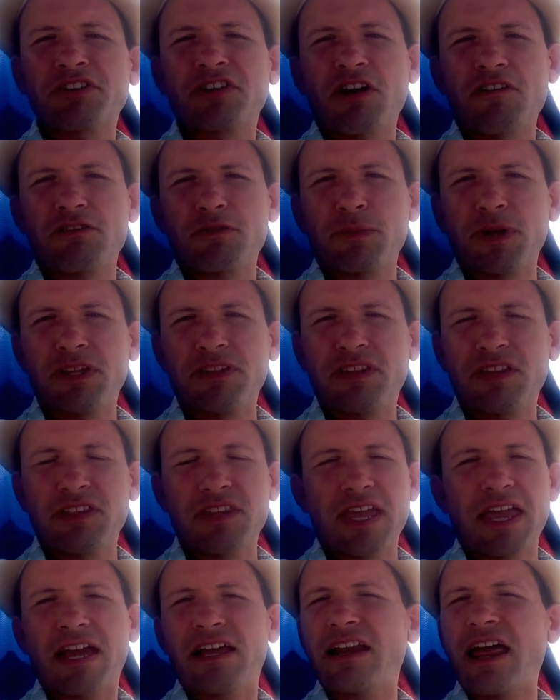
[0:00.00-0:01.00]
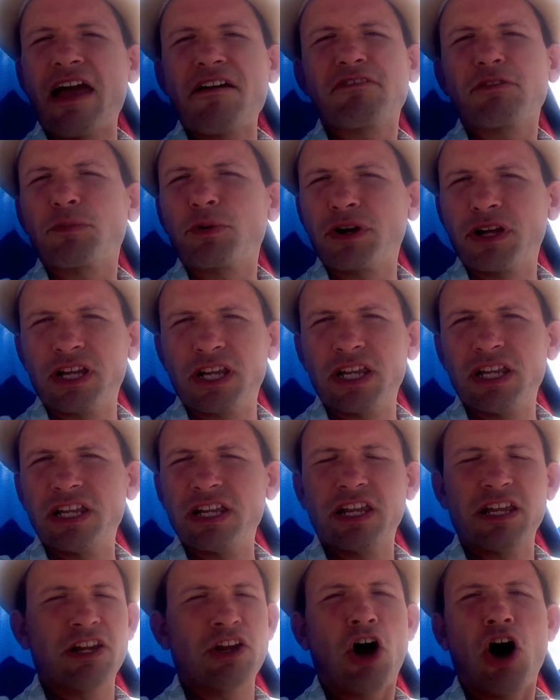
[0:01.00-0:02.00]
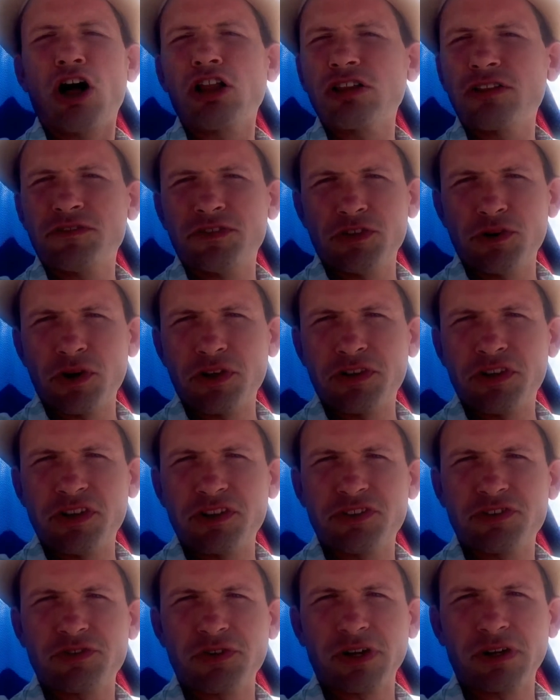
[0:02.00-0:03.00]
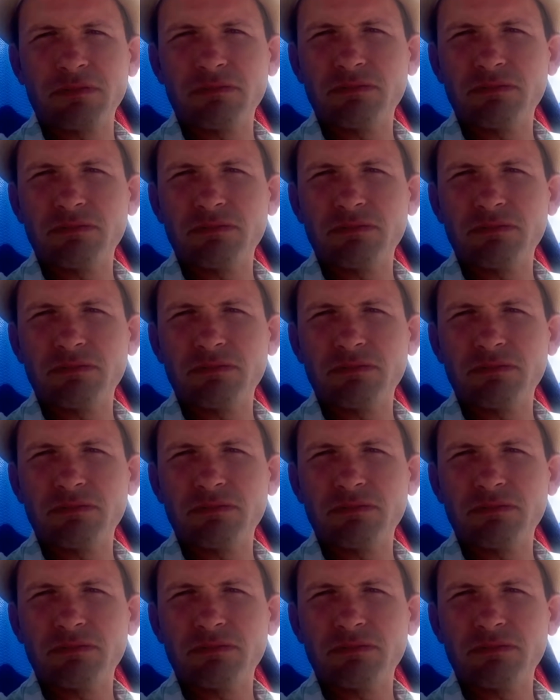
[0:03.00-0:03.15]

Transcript: government than they had ever printed in all of U.S. history.